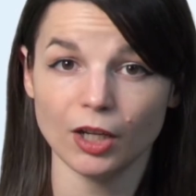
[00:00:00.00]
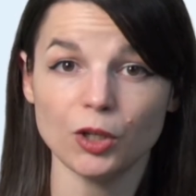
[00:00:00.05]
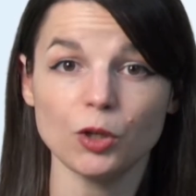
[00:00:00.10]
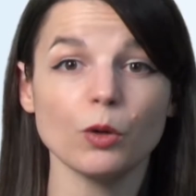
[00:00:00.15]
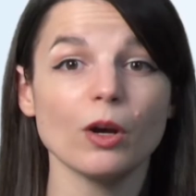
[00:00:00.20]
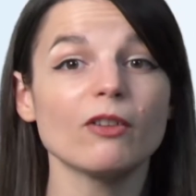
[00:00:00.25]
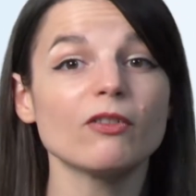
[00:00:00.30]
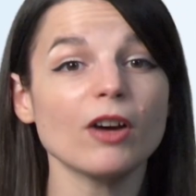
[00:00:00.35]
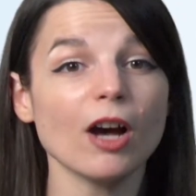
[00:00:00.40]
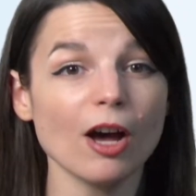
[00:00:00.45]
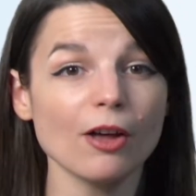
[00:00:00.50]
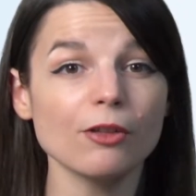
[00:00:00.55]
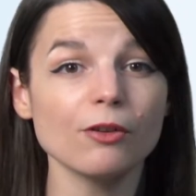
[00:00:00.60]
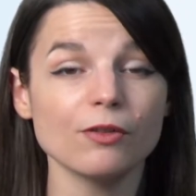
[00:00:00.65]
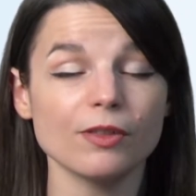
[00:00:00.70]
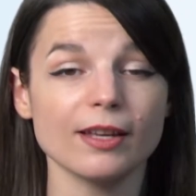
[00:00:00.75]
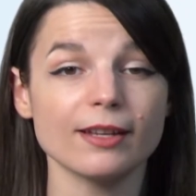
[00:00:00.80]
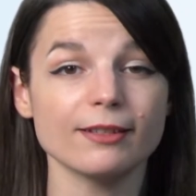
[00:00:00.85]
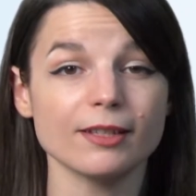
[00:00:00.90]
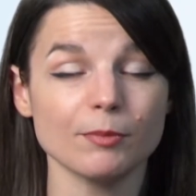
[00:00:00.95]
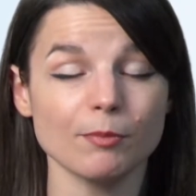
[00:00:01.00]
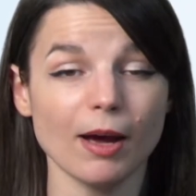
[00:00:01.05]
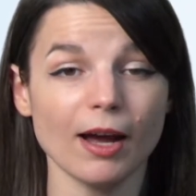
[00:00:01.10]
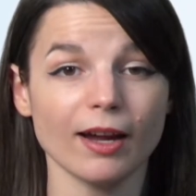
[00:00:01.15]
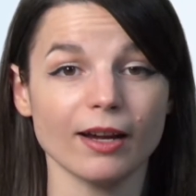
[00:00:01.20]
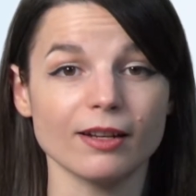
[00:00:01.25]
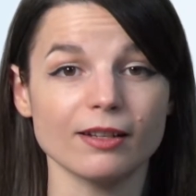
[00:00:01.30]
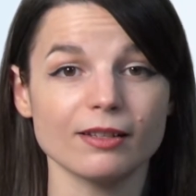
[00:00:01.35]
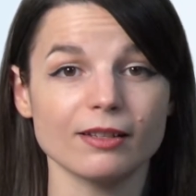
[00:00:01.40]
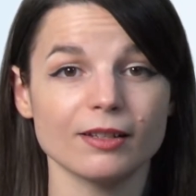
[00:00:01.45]
You have other things in
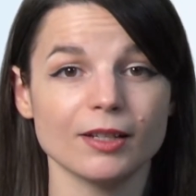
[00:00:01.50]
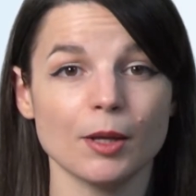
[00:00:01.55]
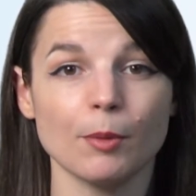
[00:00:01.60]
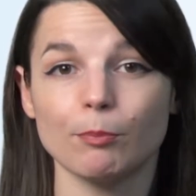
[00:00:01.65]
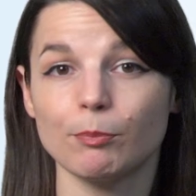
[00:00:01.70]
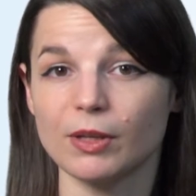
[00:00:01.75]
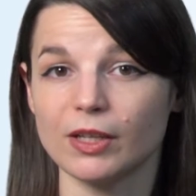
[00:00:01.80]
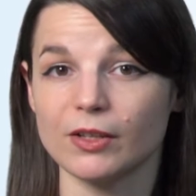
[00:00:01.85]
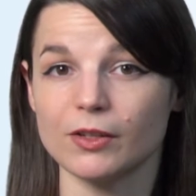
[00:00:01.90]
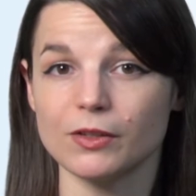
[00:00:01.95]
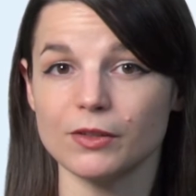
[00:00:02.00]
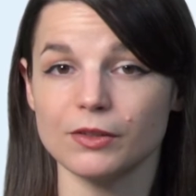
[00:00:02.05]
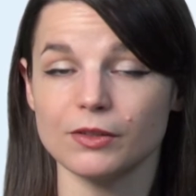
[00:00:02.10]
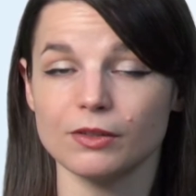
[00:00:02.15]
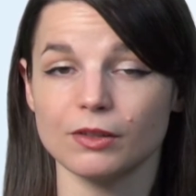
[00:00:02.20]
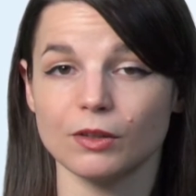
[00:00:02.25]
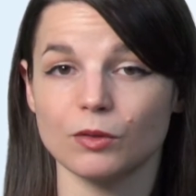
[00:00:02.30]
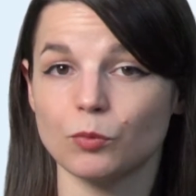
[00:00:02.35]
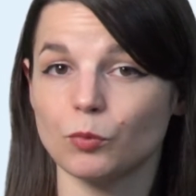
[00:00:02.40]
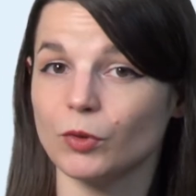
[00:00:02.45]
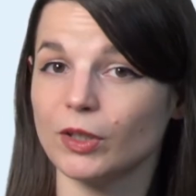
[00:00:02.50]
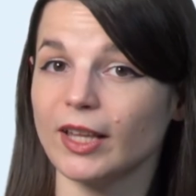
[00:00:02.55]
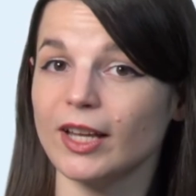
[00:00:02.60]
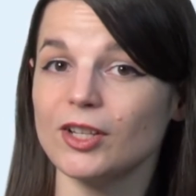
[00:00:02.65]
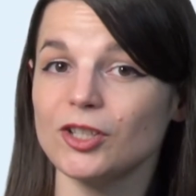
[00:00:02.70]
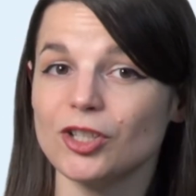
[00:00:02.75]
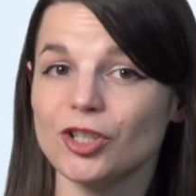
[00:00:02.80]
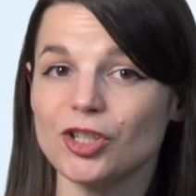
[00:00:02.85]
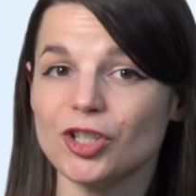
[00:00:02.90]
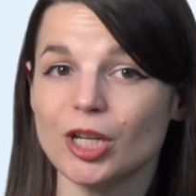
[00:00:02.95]
mind: bills,
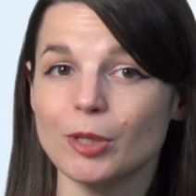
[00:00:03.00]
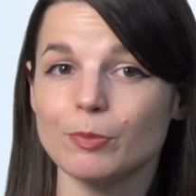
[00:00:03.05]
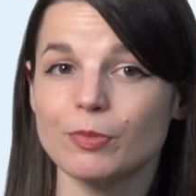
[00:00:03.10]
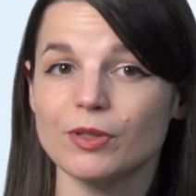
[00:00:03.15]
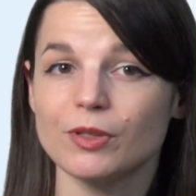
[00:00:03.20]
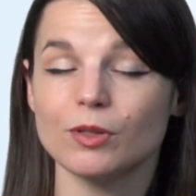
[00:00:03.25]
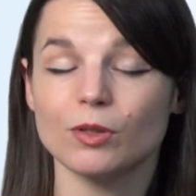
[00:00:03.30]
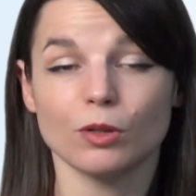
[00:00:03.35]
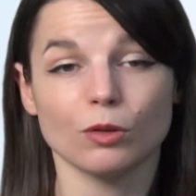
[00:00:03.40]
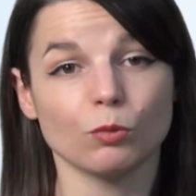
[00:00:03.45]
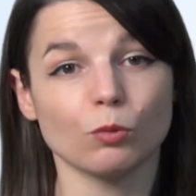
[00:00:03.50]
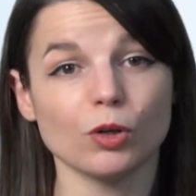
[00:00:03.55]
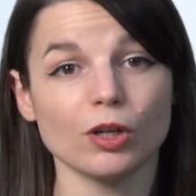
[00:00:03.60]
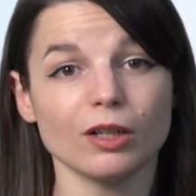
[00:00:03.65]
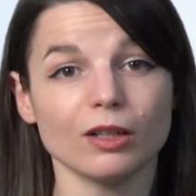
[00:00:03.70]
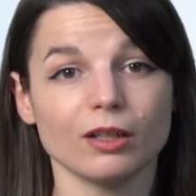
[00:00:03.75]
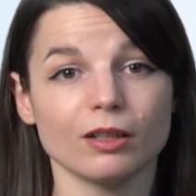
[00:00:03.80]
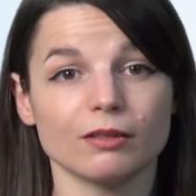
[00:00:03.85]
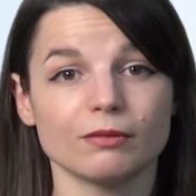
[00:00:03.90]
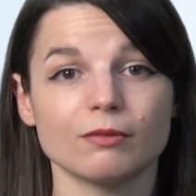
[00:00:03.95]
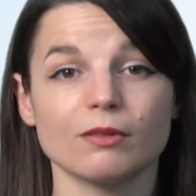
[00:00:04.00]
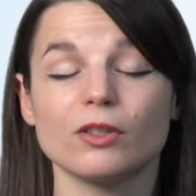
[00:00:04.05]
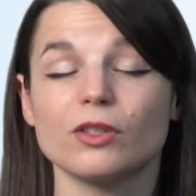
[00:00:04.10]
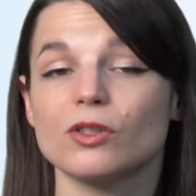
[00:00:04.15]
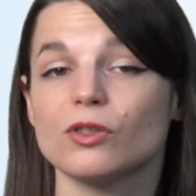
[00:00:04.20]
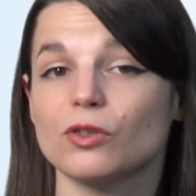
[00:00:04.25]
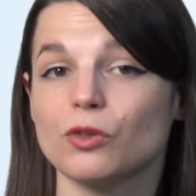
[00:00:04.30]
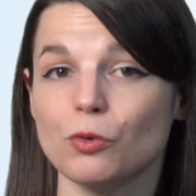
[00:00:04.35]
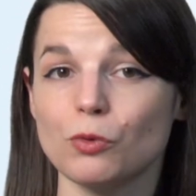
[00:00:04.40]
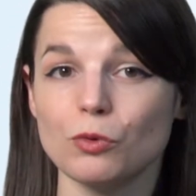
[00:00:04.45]
relationships, work,
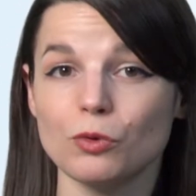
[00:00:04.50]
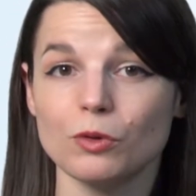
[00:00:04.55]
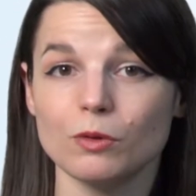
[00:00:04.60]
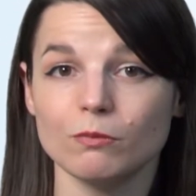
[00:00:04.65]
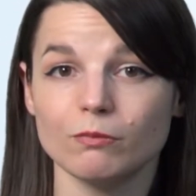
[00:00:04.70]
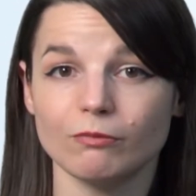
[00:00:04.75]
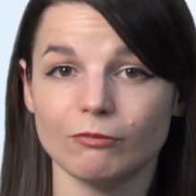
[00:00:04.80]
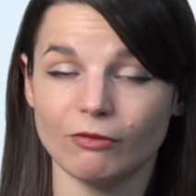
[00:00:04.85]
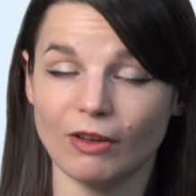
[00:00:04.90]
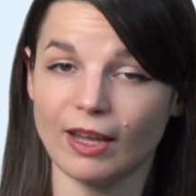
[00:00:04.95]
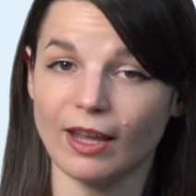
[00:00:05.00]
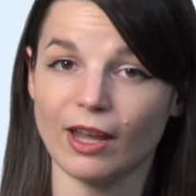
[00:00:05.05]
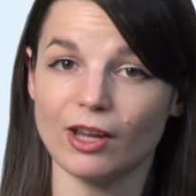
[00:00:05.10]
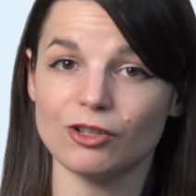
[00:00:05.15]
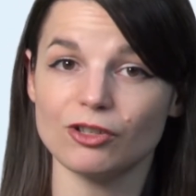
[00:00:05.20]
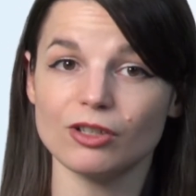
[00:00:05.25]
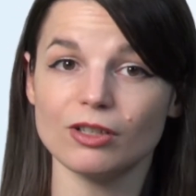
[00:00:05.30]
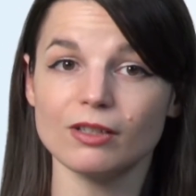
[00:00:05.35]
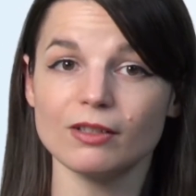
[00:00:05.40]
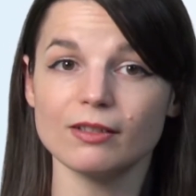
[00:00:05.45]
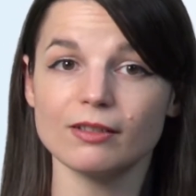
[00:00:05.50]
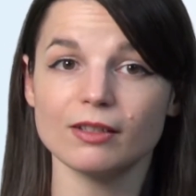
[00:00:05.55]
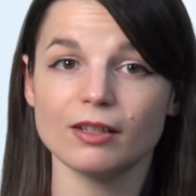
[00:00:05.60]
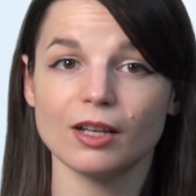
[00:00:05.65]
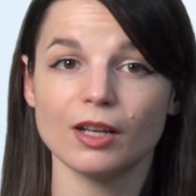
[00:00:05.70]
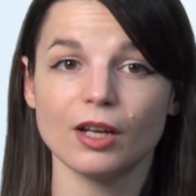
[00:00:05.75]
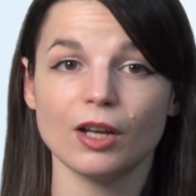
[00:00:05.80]
school, vacations.